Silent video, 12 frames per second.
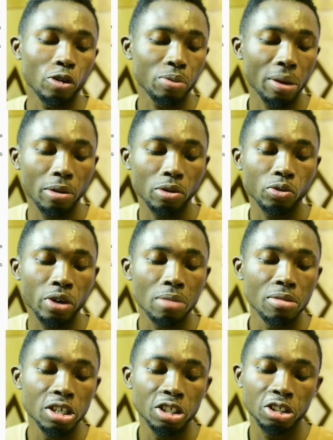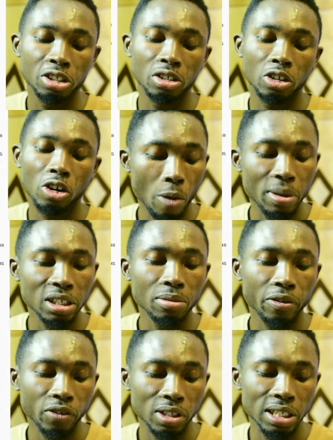Obi Aden we me issue no. Made
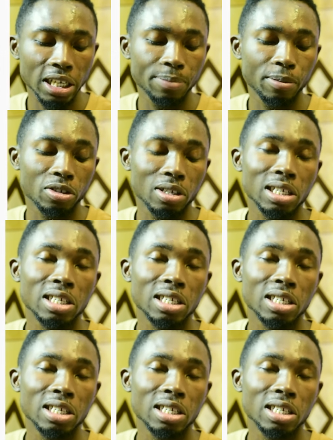me 48%.